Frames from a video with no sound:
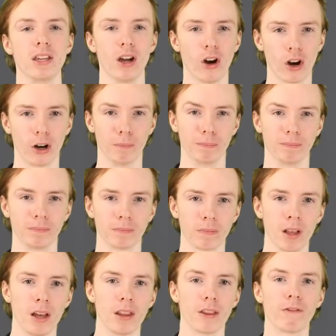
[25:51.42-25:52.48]
the arm.
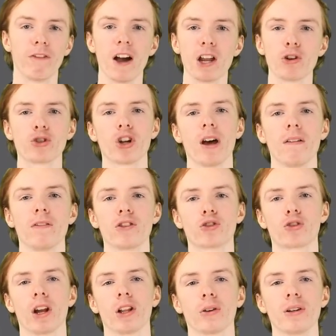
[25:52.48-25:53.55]
The final shot of this
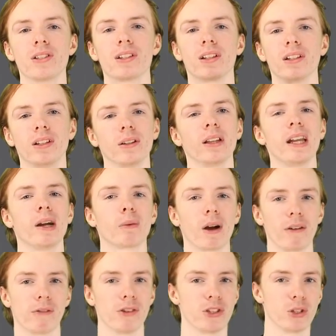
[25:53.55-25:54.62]
trailer is clearly a
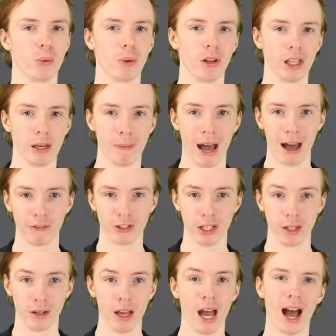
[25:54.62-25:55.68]
reference to William
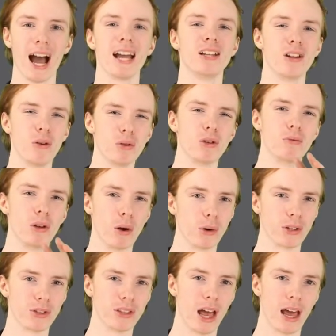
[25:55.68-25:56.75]
Afton. I know you
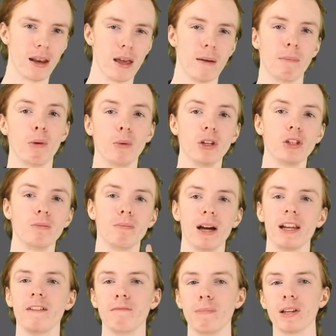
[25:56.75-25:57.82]
noticed that. But what you
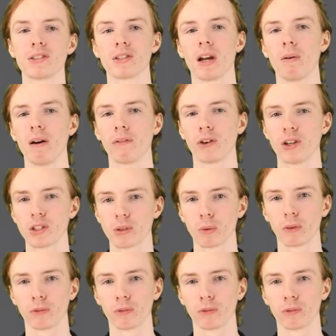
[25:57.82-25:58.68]
might have missed, however, is the